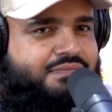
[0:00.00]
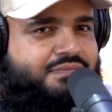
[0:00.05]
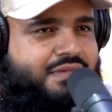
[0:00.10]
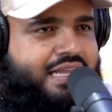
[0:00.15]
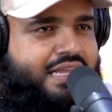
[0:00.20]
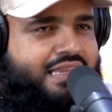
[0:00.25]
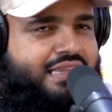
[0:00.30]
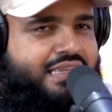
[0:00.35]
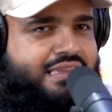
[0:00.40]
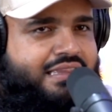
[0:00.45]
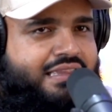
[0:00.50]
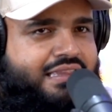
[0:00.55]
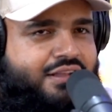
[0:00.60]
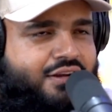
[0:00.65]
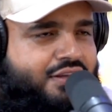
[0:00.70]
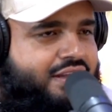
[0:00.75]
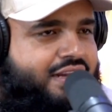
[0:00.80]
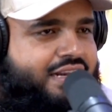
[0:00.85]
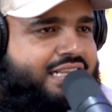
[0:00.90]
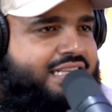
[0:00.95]
And
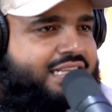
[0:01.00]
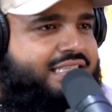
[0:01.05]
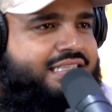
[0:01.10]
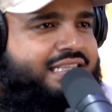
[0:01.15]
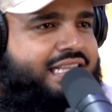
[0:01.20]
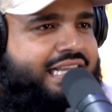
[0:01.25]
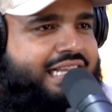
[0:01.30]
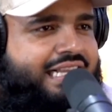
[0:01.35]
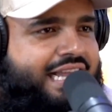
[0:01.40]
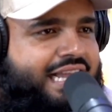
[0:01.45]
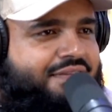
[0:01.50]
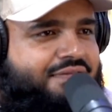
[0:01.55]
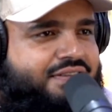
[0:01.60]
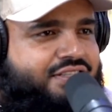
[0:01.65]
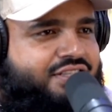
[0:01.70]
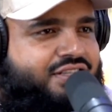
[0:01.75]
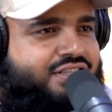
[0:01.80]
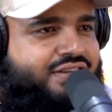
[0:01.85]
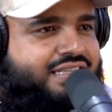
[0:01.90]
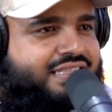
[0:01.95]
all it is like life
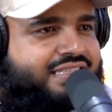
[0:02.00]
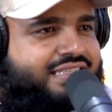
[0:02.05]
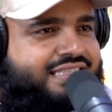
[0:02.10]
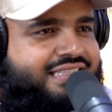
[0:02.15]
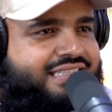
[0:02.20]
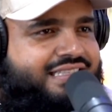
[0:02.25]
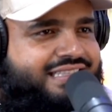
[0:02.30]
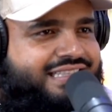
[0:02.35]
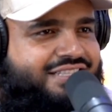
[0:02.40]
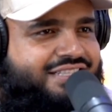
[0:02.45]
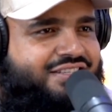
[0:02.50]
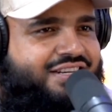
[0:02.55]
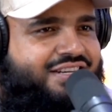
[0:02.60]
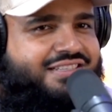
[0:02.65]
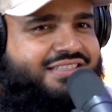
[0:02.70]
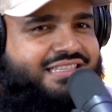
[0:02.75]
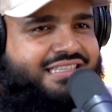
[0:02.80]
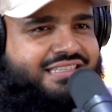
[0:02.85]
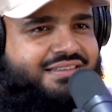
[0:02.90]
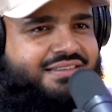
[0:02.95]
insurance. They're trying
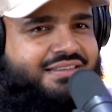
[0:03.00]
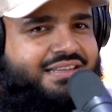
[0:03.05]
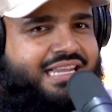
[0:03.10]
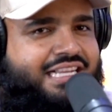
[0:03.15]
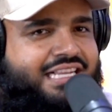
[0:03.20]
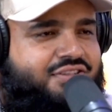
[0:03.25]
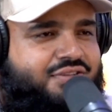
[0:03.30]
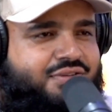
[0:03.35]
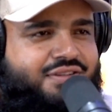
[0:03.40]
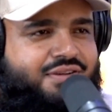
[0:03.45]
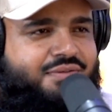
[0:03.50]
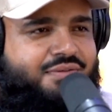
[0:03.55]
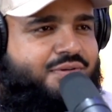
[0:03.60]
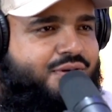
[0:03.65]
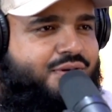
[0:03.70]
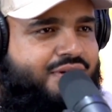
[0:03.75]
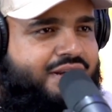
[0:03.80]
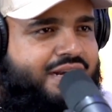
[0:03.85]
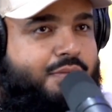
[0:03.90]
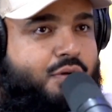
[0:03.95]
to get you on their
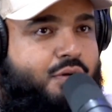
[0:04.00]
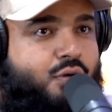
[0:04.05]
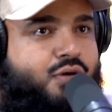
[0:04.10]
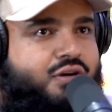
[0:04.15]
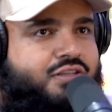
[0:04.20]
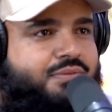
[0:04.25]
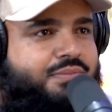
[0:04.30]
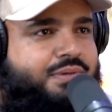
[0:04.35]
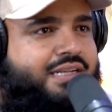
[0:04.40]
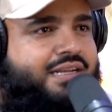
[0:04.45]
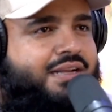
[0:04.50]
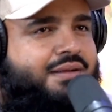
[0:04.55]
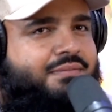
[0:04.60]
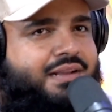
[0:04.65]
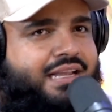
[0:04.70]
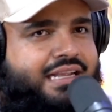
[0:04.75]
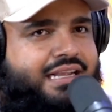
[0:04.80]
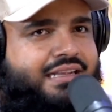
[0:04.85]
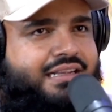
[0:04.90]
program or to become like